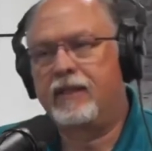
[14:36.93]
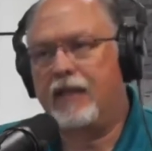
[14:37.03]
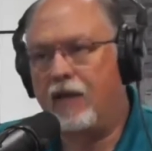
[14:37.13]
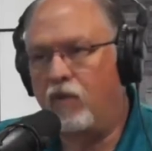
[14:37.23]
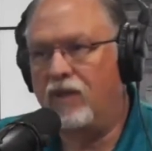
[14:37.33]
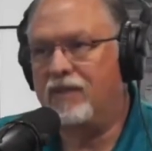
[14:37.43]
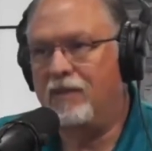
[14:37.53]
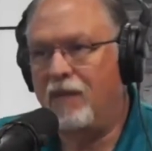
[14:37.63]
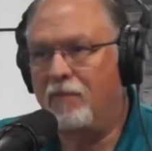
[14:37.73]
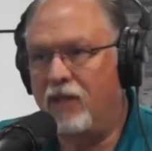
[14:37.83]
That wasn't
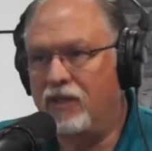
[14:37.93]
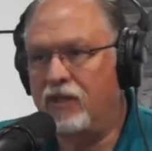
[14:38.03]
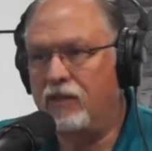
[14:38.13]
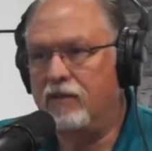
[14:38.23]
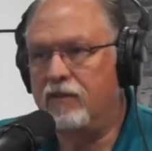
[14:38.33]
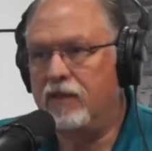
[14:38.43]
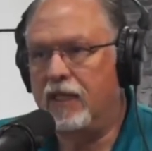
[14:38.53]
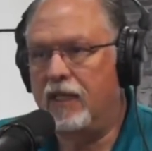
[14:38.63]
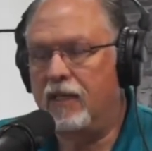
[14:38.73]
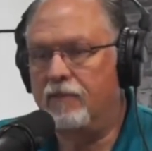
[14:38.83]
in my budget.
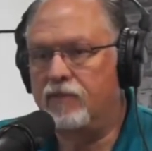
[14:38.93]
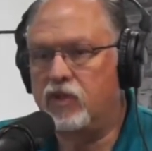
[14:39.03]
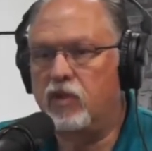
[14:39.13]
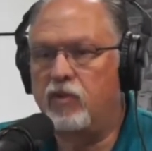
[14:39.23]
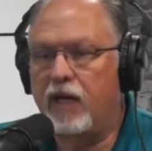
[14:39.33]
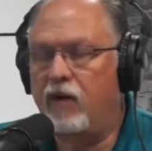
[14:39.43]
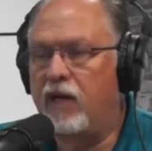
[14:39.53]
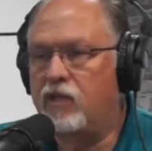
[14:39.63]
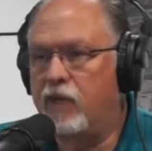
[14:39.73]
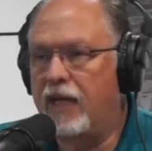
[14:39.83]
So when I
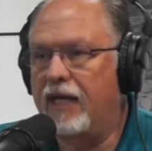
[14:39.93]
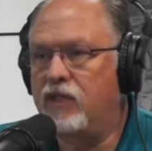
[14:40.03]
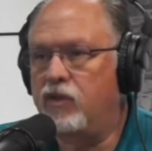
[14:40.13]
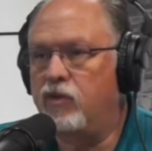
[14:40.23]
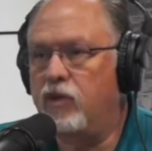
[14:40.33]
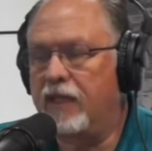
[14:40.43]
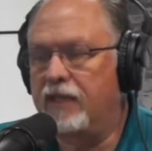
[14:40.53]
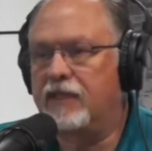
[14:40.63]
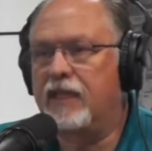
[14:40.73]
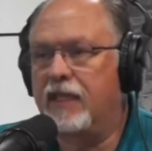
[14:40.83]
graduated high school, I
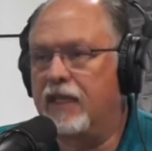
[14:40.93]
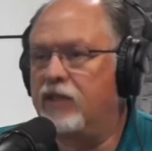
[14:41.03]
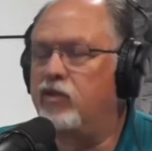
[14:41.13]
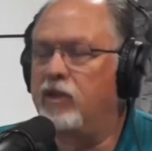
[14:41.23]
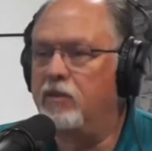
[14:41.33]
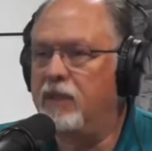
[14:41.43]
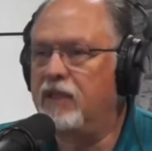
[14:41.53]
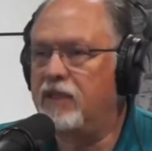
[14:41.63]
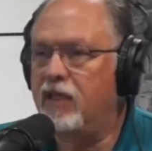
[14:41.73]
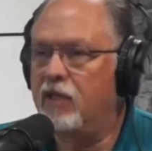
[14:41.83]
decided I'd join the
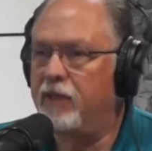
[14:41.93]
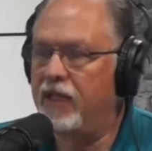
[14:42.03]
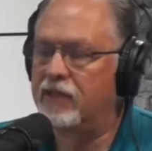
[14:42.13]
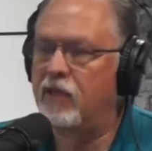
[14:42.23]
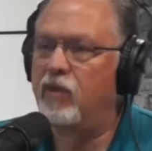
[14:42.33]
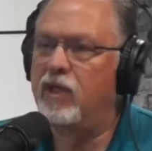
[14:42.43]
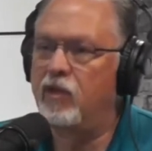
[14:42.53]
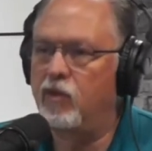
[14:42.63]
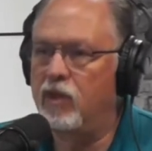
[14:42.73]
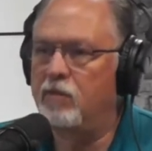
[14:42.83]
military because I wanted to
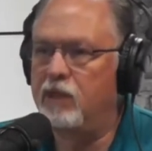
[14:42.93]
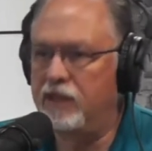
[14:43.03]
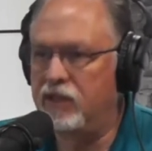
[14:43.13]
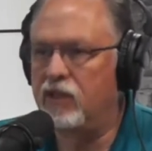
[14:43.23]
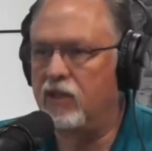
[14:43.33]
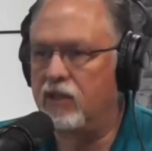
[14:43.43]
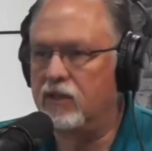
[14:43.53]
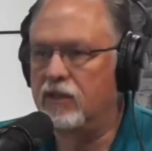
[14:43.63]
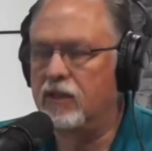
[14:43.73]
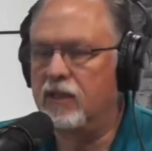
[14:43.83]
work police
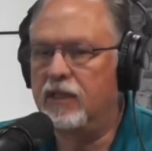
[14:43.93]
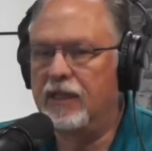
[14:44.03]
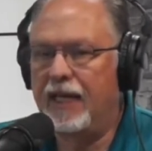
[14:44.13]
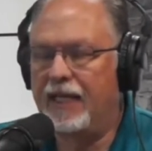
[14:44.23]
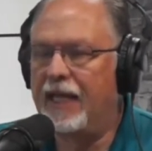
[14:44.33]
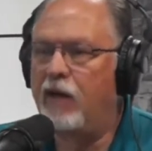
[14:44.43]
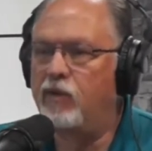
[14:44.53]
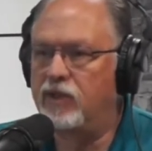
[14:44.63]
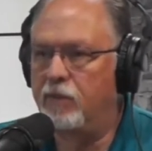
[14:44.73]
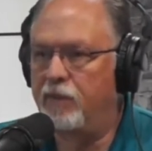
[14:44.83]
dogs. And that
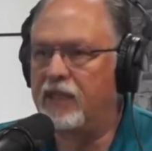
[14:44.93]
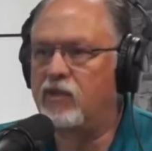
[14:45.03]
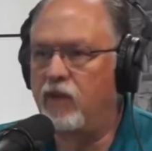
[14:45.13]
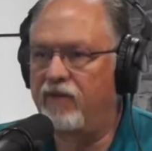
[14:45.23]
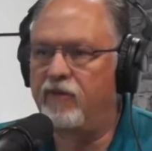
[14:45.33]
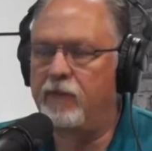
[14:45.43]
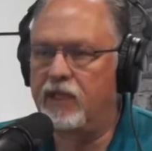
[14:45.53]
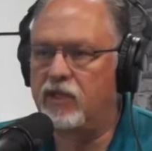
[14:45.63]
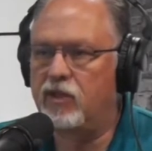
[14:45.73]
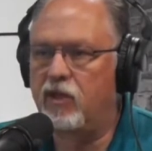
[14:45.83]
was the best way for me
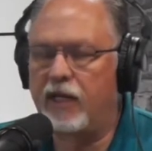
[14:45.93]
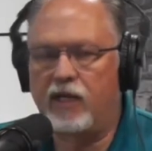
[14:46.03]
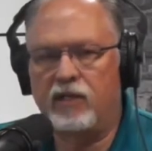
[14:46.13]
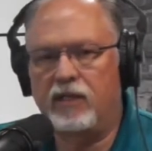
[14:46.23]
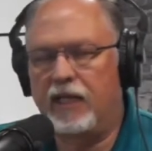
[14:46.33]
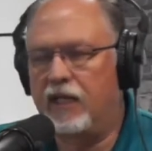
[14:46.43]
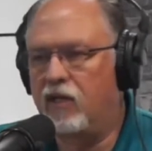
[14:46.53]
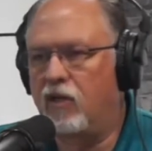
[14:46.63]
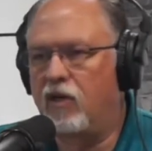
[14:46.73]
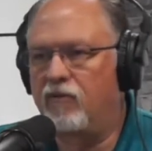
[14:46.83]
to start. I couldn't get
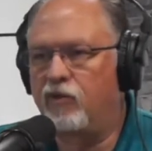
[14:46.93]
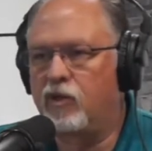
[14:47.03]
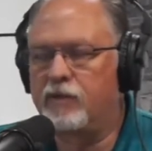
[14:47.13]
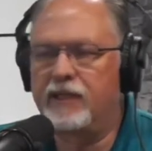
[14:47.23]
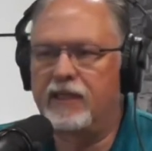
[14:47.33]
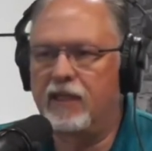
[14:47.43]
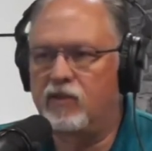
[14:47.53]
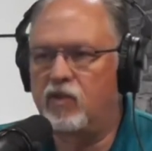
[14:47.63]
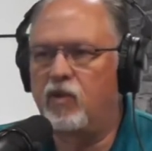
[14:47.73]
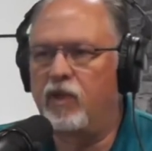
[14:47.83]
into law enforcement until I
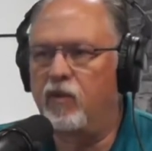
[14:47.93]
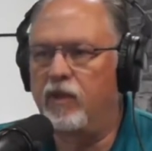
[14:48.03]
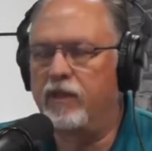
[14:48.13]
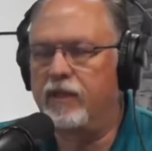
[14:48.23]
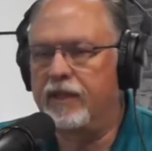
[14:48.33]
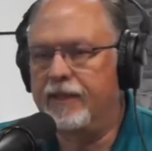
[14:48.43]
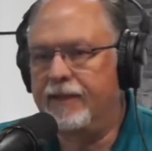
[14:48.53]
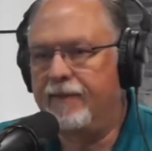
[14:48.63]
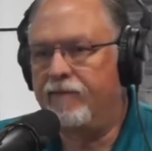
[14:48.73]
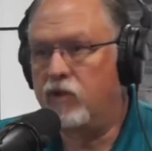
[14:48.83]
was 21.
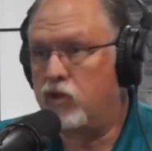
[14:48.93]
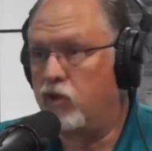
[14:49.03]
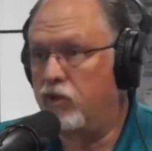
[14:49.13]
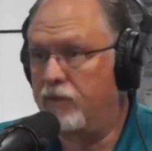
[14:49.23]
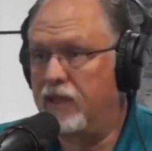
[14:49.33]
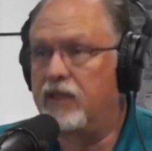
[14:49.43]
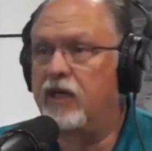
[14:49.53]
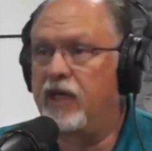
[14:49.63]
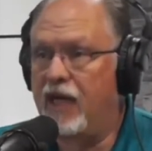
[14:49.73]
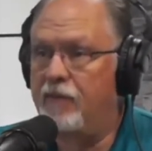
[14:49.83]
So the
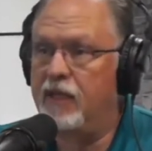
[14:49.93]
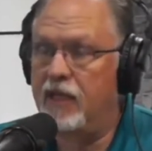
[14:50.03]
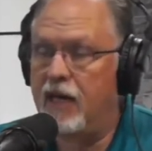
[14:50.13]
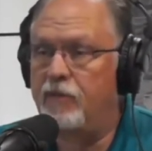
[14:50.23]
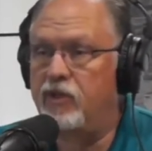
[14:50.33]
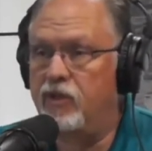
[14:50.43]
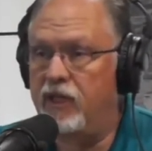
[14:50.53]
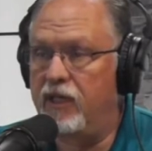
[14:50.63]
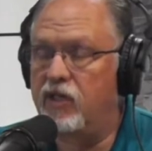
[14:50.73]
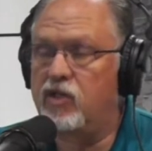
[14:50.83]
military gave me an
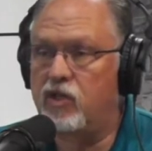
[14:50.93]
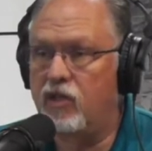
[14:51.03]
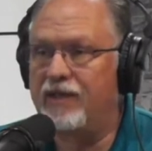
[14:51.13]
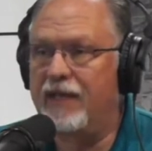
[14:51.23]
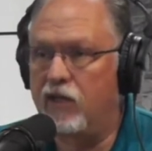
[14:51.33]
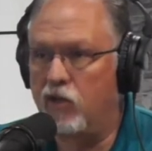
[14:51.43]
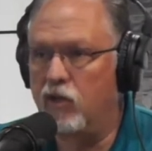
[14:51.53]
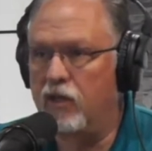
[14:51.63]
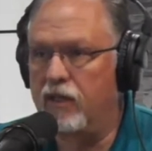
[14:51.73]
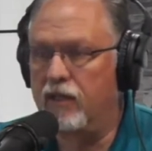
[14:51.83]
opportunity to start that
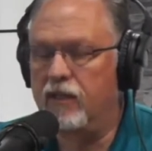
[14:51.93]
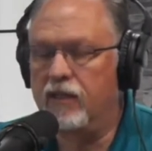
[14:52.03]
early.